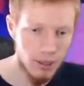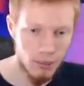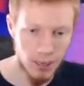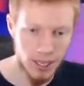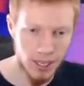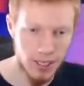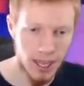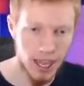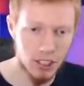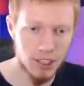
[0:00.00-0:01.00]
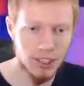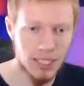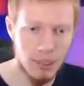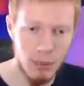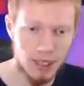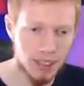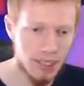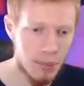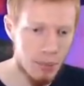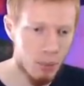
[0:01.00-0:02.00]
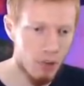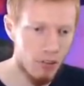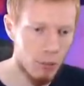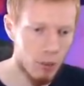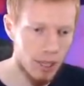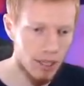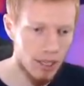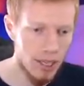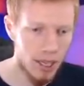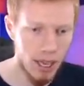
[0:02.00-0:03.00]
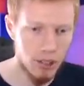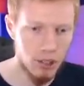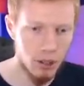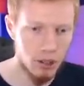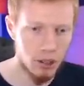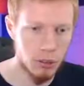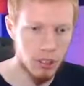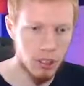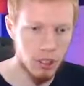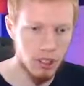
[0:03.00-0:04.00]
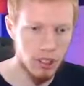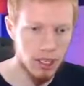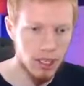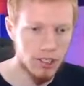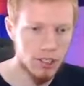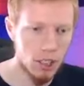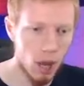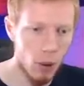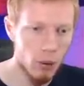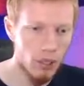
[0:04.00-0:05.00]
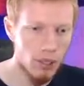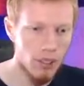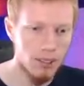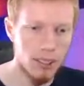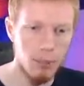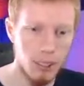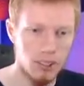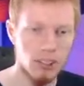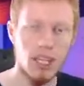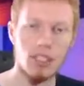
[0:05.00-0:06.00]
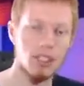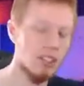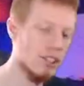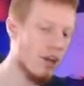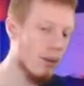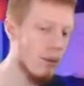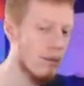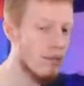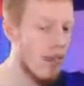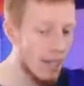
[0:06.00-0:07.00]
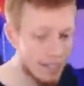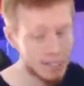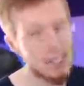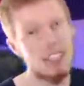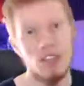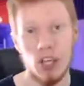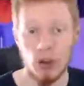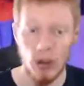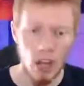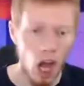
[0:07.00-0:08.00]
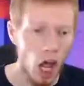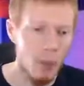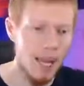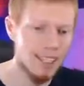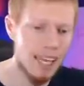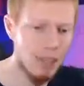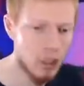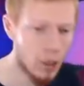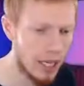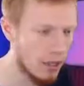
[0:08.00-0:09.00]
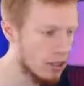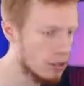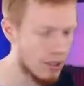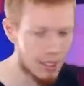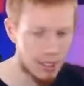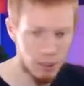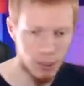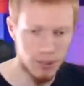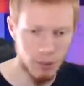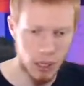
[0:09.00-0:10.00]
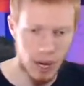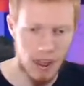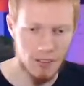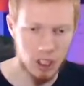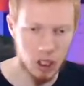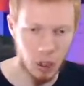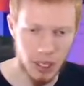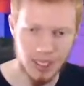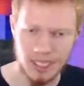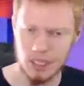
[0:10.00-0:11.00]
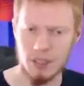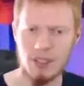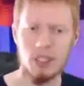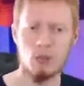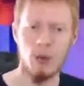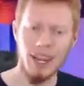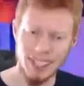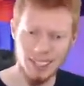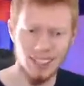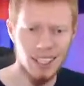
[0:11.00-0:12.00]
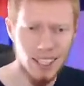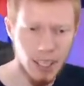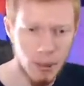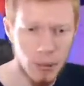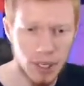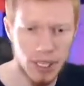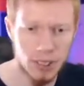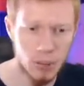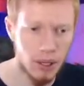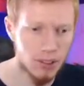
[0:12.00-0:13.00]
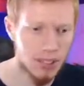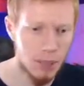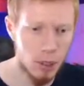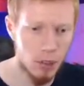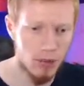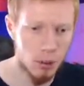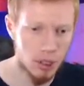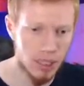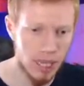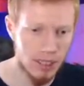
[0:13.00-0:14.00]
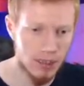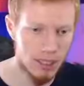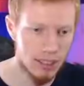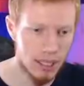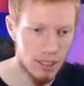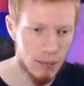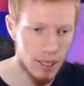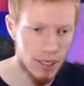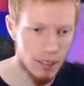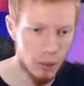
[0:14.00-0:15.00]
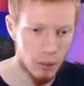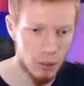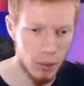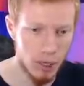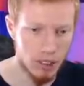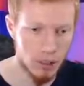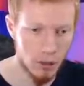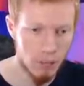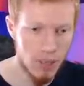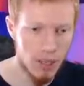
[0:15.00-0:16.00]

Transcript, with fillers: But uh, yeah, as you can see, basically just keep it point for point, and you should be good to go to complete this challenge. So that is today's video. Hope you guys have enjoyed. I know this one's a little bit, well, I haven't shown it necessarily the greatest because, well, the C P U unfortunately hasn't exactly been doing what I want it to do.